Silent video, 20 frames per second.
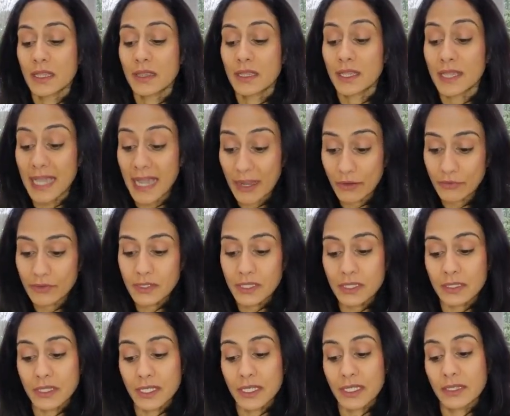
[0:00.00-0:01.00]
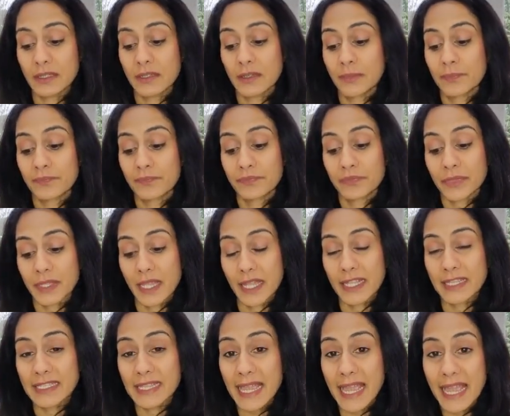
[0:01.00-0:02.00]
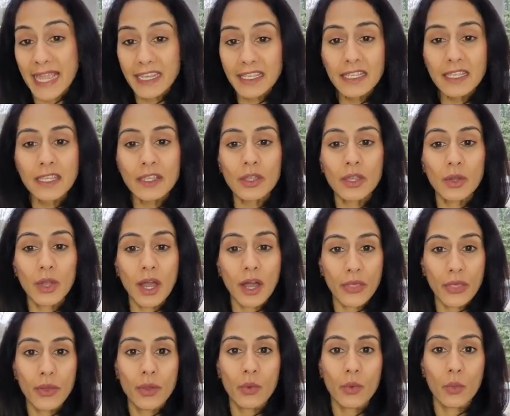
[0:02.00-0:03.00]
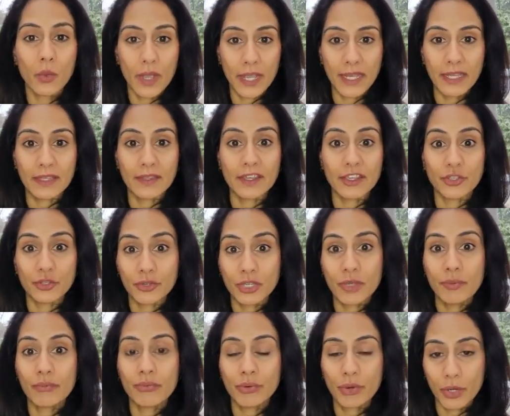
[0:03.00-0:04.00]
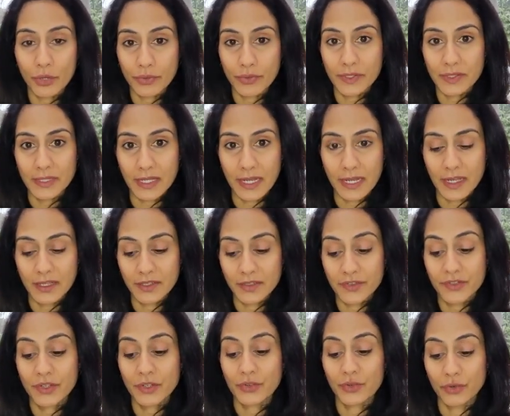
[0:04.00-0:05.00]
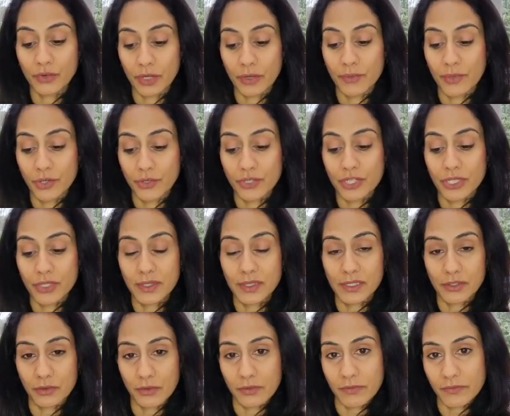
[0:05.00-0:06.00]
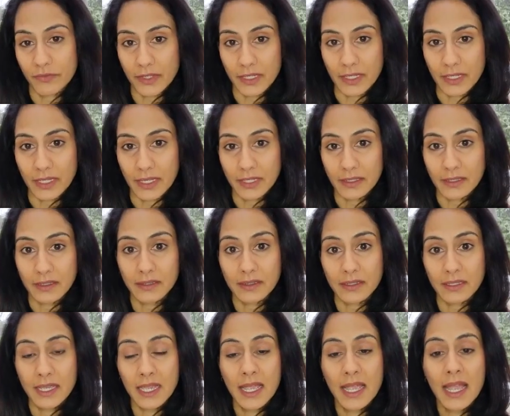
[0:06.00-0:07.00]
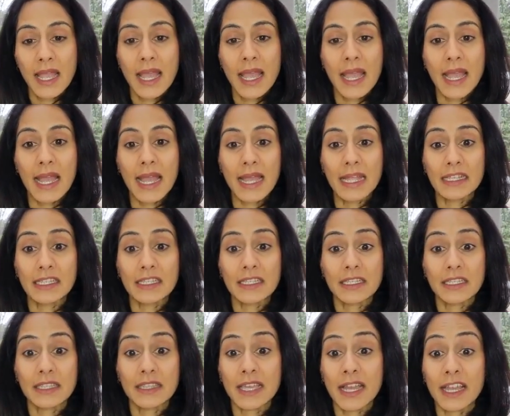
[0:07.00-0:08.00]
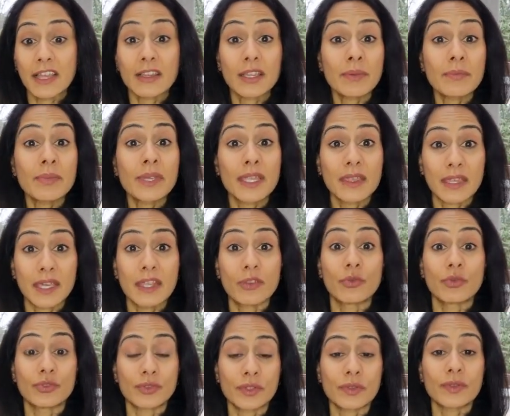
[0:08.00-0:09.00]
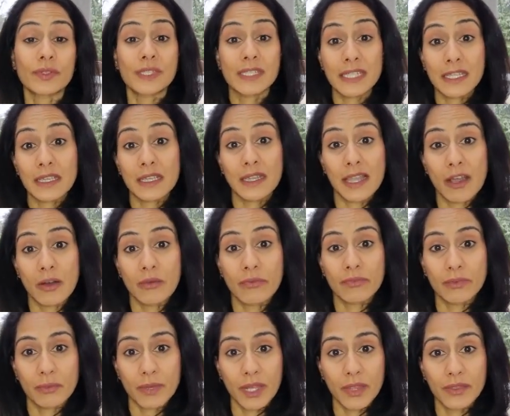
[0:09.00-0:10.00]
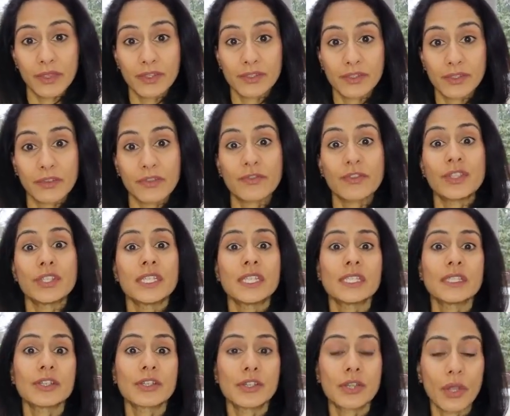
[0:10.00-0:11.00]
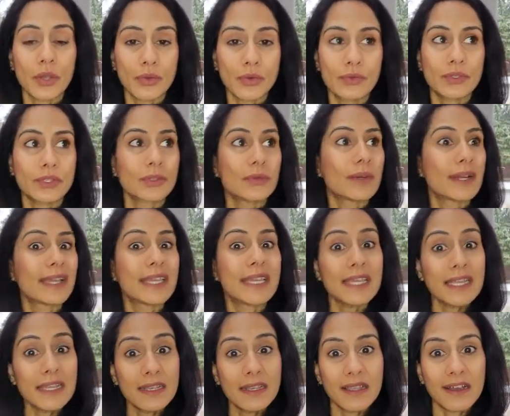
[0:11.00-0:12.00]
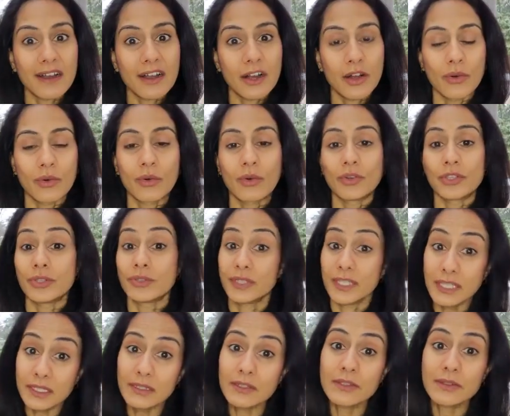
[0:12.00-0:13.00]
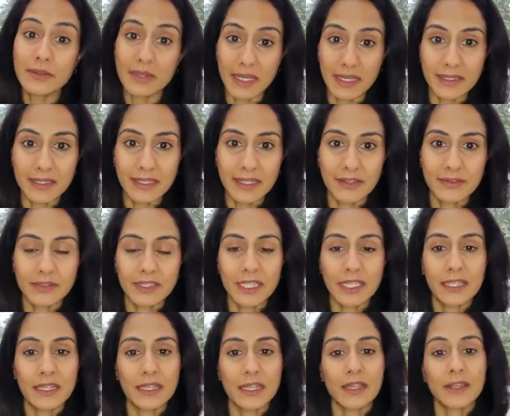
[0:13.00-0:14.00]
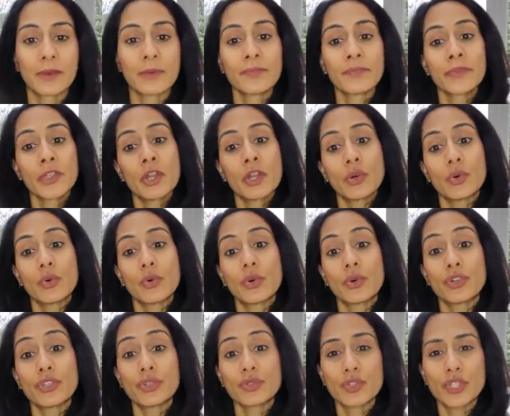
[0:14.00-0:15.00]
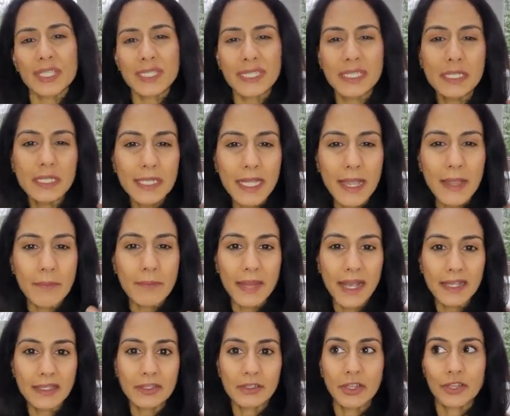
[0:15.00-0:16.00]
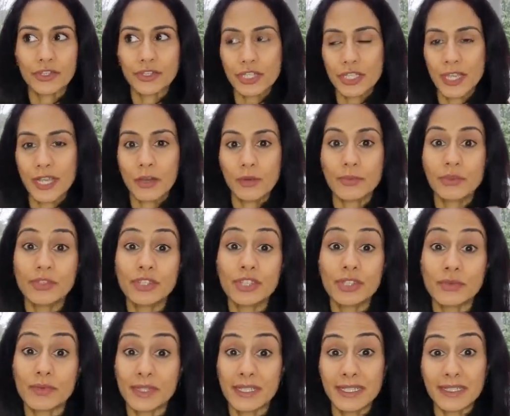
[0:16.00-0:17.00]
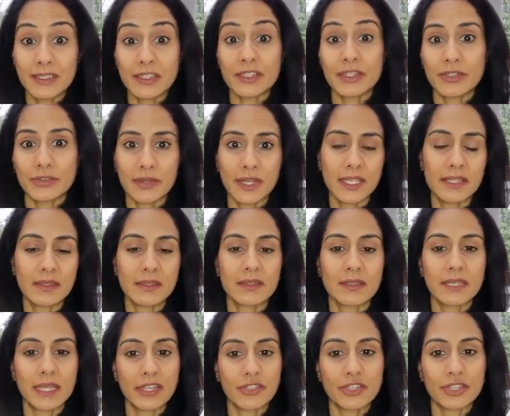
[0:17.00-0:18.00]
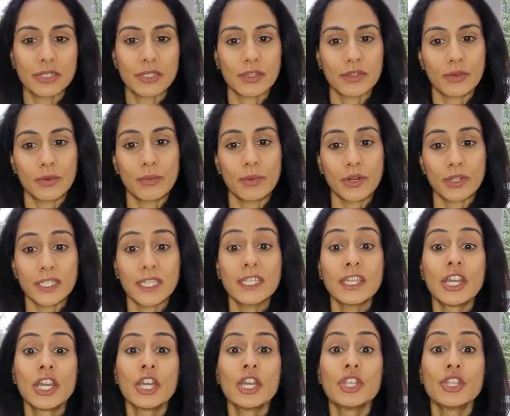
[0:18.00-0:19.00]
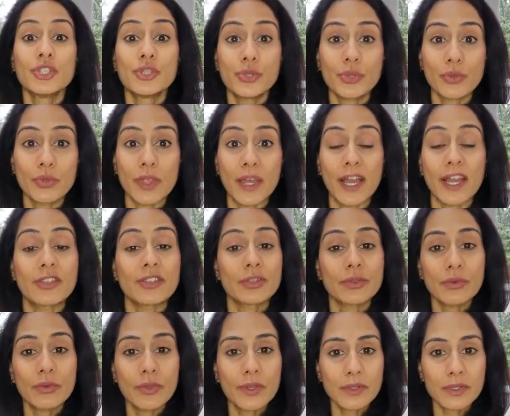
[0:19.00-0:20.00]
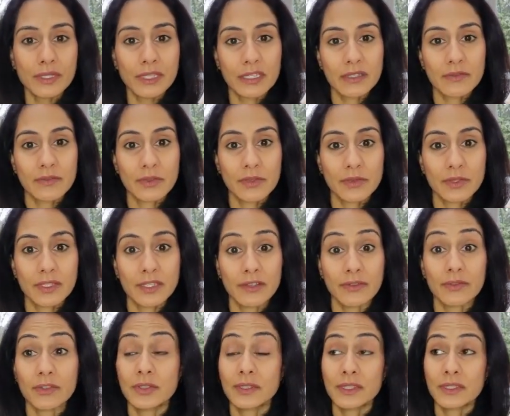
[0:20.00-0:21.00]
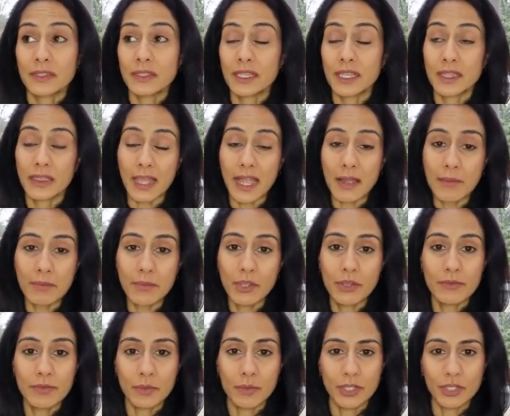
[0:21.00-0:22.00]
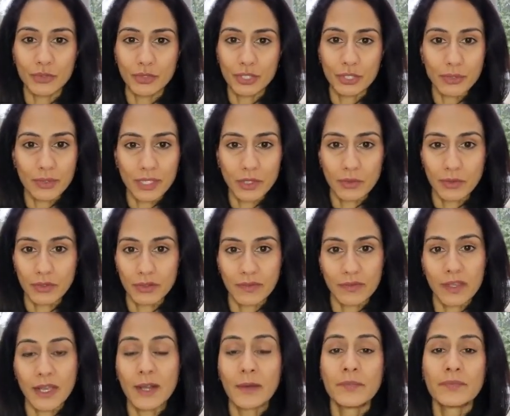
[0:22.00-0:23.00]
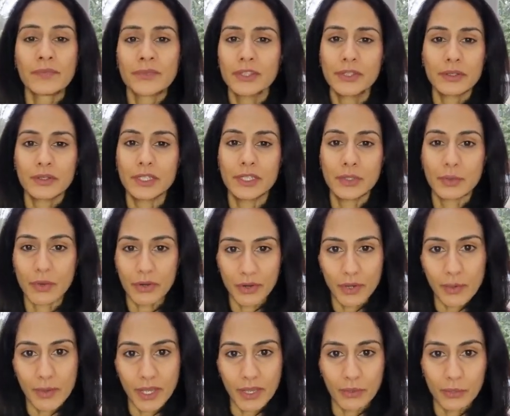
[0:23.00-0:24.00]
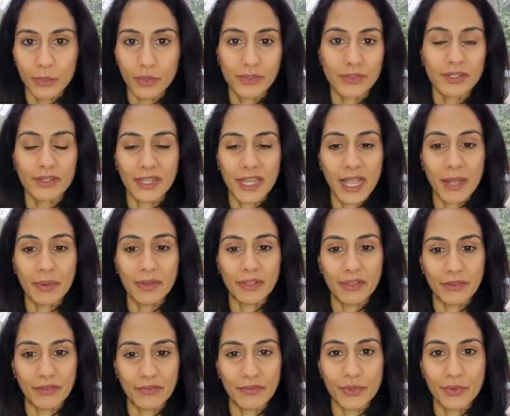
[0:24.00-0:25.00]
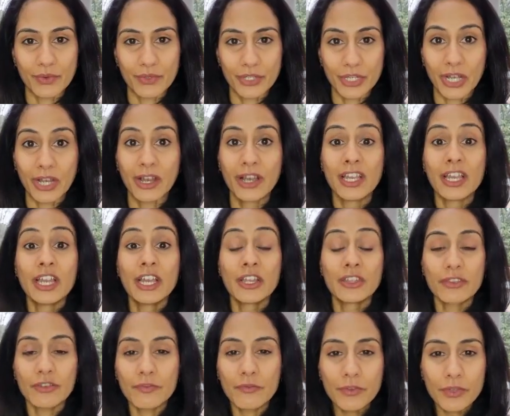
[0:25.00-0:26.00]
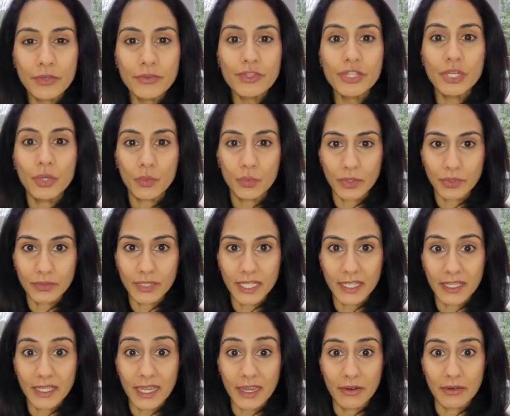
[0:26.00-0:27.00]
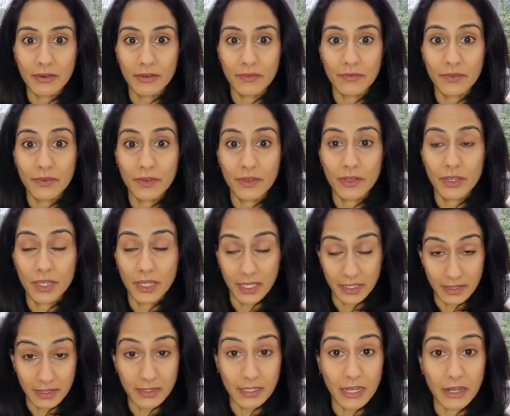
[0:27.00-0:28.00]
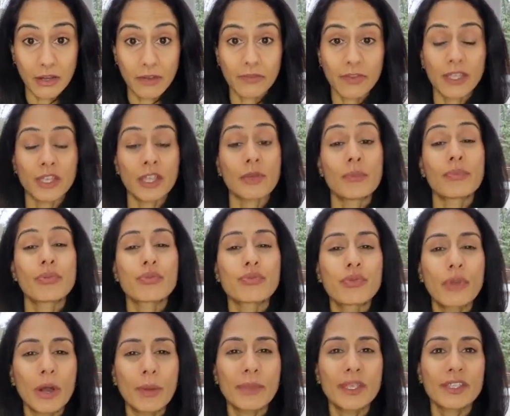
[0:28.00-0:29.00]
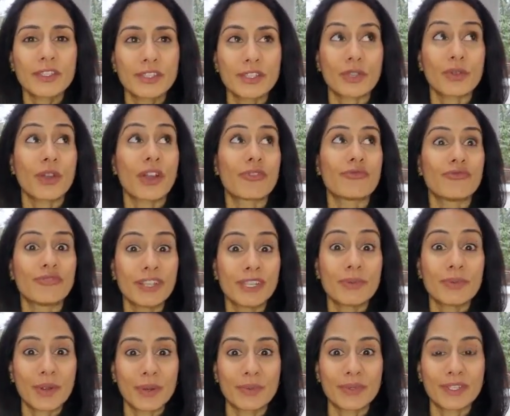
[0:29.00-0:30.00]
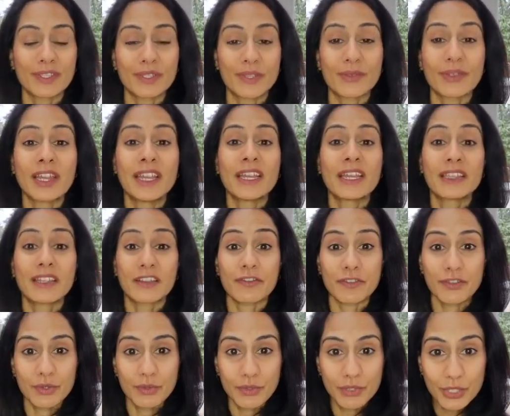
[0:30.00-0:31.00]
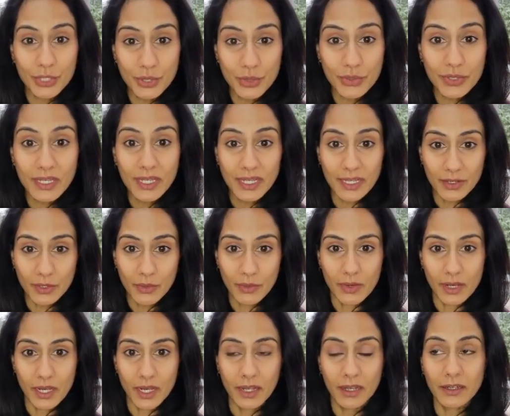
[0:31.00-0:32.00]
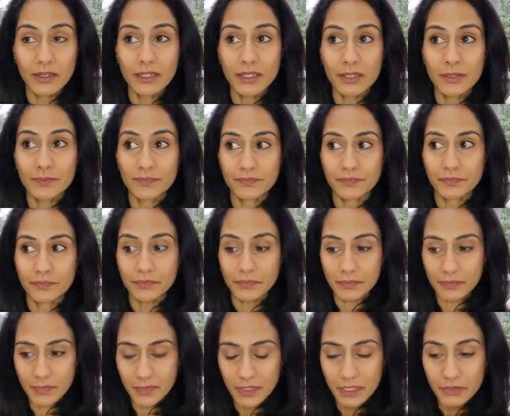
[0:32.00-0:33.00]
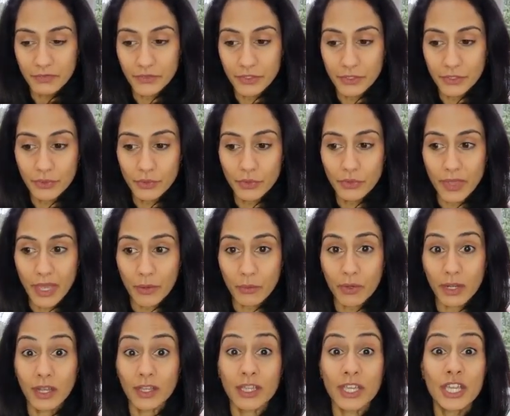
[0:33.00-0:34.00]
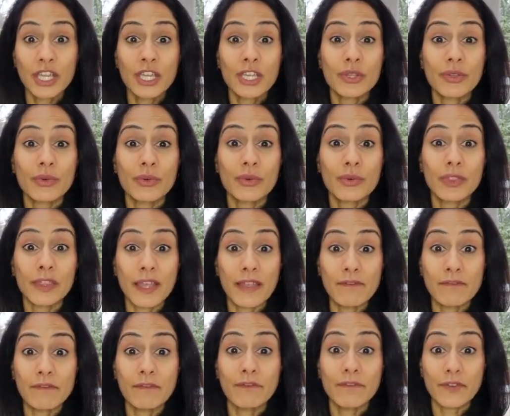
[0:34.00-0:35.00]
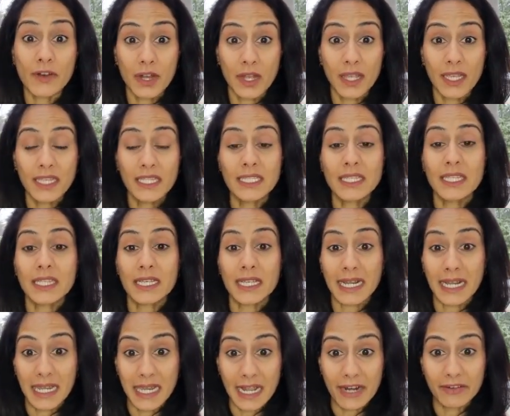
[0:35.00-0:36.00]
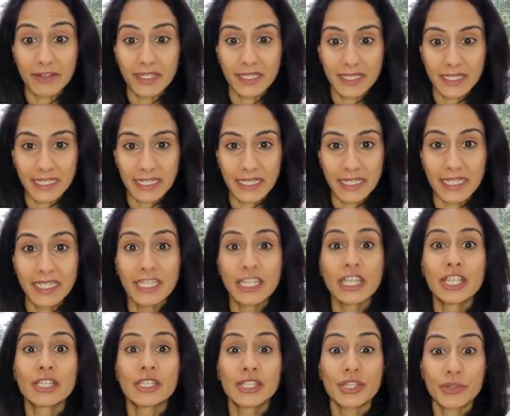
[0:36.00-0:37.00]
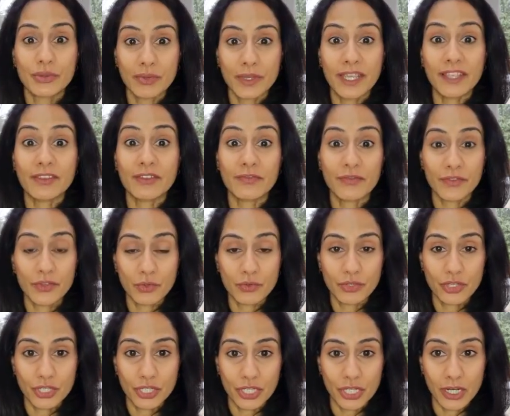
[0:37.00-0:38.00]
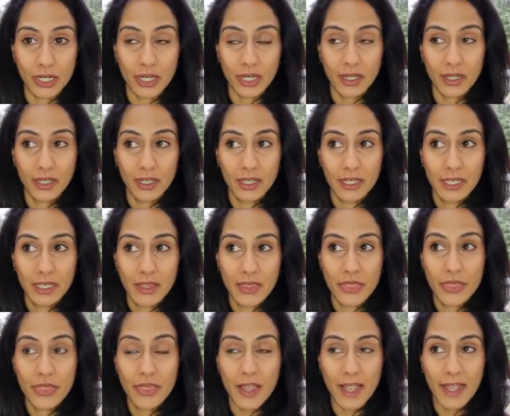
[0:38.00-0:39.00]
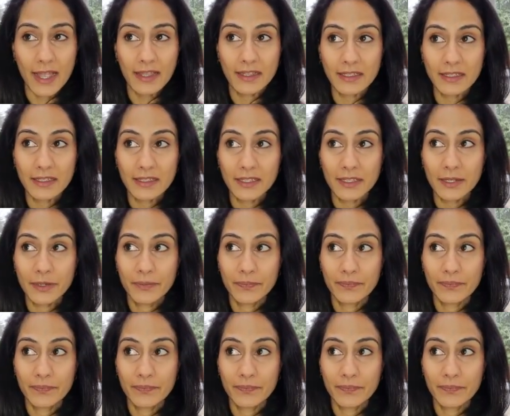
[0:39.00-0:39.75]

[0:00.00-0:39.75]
the counseling, and any other way that you can process your emotions and your feelings. And that can be then also seeking help from others. So if you need to go to a healer, or you need to do that sound healing, or you just need to get a massage to help you just release the stress and the tension in your body, do that. Do all those things for yourself, because in that moment when you're doing all of that, you don't need to worry about what's going to happen in the future. The future will take care of itself. And I promise you, I really promise you, that if you do the inner work, if you do all that work, you will then find the clarity to create the future that